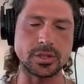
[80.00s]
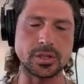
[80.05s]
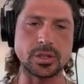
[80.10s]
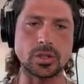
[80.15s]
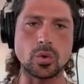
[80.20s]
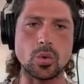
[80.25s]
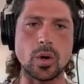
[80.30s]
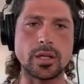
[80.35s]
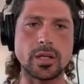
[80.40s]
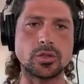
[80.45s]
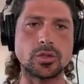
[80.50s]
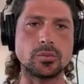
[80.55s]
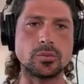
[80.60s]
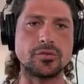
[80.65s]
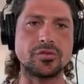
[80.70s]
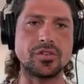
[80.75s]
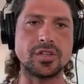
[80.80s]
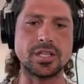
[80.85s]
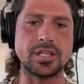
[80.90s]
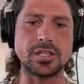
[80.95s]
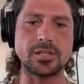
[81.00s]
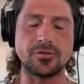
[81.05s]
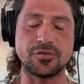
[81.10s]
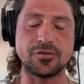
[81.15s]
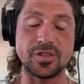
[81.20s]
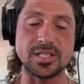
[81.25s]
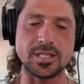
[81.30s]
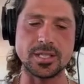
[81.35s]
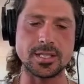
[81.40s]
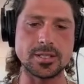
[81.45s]
quantum
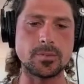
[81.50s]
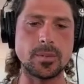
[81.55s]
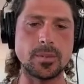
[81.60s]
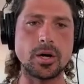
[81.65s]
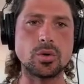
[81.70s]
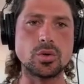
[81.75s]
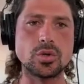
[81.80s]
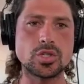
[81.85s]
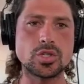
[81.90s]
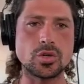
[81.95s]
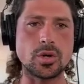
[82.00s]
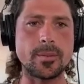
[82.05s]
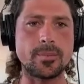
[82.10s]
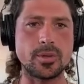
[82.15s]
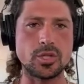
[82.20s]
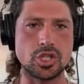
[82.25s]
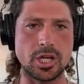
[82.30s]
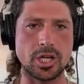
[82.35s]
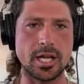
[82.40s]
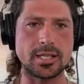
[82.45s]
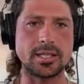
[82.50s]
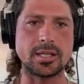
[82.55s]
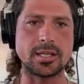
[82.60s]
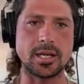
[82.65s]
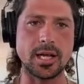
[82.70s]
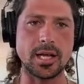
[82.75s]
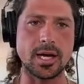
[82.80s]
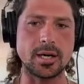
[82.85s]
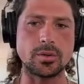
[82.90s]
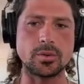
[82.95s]
physics, but also epigenetic
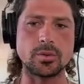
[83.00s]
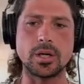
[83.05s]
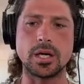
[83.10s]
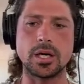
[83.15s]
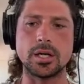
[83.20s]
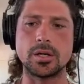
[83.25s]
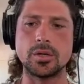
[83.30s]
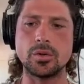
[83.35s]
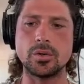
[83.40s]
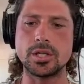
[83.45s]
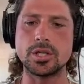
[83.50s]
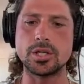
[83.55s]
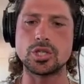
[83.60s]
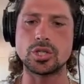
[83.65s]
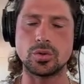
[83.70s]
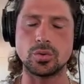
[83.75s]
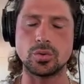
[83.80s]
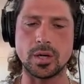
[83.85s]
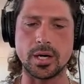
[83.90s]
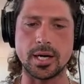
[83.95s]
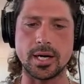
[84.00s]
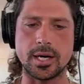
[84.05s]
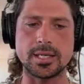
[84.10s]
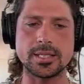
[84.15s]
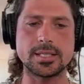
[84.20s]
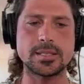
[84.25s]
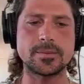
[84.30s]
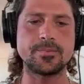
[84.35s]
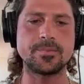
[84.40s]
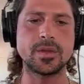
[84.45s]
now, a knowledge to
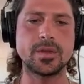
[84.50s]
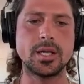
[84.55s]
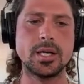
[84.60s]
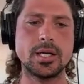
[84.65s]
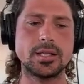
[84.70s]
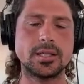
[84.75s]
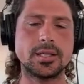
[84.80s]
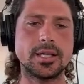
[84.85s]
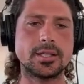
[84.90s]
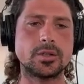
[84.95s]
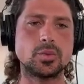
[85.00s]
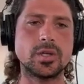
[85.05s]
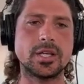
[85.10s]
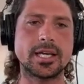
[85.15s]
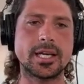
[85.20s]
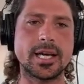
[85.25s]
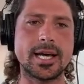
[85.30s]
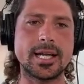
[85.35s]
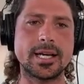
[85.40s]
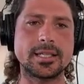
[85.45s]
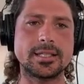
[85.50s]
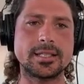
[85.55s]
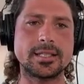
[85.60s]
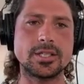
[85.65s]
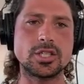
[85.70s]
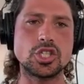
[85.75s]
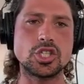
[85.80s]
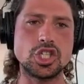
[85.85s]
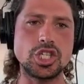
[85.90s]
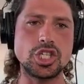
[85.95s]
us that we carry the
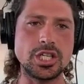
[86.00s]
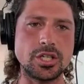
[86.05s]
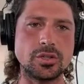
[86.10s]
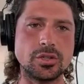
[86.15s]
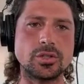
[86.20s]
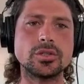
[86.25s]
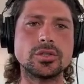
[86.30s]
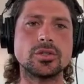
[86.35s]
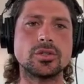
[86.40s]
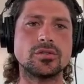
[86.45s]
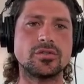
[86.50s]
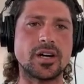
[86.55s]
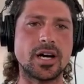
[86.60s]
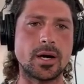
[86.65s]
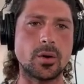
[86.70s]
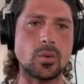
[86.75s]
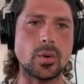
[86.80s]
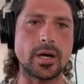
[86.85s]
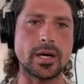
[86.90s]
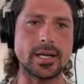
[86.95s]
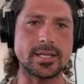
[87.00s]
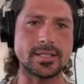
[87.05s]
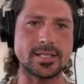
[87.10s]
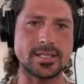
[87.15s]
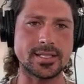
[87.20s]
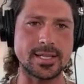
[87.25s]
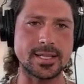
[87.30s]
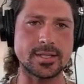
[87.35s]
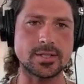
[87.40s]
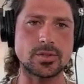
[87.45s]
genome of our
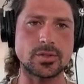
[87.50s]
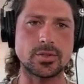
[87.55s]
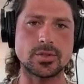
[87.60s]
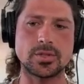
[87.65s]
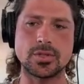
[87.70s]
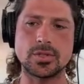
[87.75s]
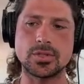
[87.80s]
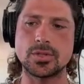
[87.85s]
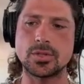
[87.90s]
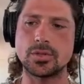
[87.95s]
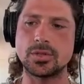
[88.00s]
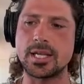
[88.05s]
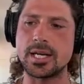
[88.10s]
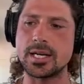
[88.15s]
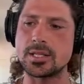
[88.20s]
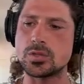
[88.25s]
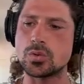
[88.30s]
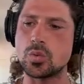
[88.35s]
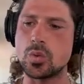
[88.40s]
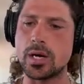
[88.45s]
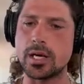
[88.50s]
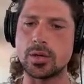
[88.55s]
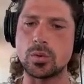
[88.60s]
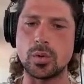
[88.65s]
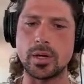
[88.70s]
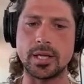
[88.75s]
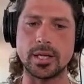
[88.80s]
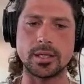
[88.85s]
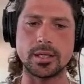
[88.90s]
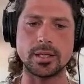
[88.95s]
ancestors. So that is why
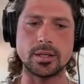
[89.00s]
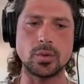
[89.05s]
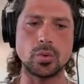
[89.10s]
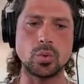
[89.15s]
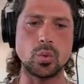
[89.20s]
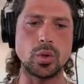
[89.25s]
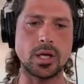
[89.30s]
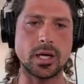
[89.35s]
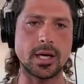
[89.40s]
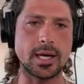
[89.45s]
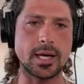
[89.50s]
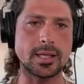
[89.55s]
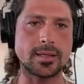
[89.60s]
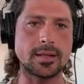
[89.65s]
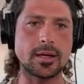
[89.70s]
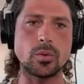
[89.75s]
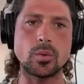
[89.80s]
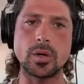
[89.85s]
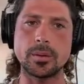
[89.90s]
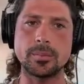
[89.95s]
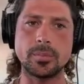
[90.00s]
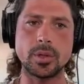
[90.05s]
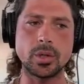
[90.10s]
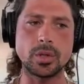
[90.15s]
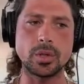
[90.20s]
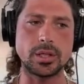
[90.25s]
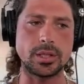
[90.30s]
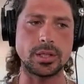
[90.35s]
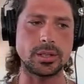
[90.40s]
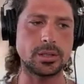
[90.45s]
when we cut our
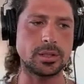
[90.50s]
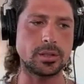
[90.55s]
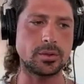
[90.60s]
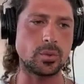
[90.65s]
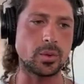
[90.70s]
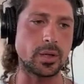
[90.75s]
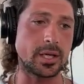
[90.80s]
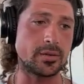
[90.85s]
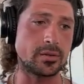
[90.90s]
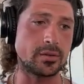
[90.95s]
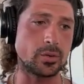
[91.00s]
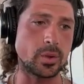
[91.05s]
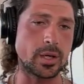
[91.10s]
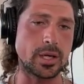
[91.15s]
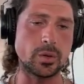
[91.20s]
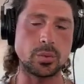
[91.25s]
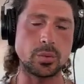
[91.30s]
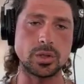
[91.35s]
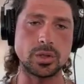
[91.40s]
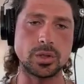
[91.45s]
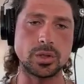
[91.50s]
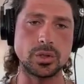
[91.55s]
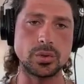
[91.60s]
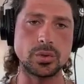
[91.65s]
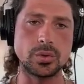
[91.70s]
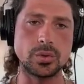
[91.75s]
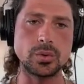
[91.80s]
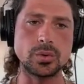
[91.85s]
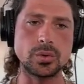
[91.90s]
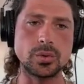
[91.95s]
body in whatever way we
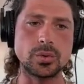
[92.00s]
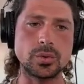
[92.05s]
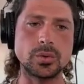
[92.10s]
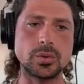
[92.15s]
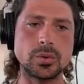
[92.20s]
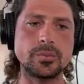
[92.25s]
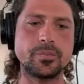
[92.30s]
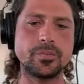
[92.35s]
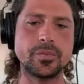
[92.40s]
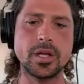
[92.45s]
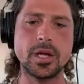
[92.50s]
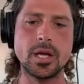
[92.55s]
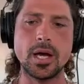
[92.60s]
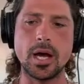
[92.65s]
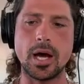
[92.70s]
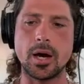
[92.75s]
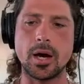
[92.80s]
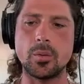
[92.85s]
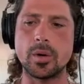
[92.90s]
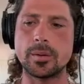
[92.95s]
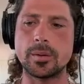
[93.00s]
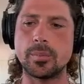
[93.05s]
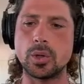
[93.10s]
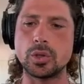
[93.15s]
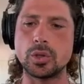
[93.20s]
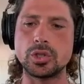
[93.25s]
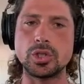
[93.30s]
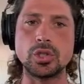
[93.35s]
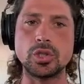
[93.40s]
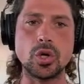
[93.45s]
do, our
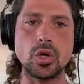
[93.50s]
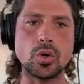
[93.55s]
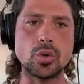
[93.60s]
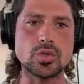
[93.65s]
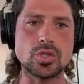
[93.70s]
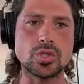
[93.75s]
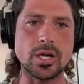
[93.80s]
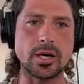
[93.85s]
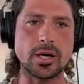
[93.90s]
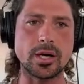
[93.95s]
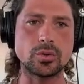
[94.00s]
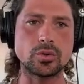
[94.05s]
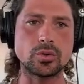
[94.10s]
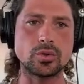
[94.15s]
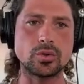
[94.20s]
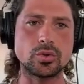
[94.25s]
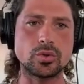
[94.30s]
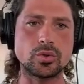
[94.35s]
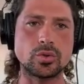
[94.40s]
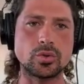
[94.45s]
body knows how to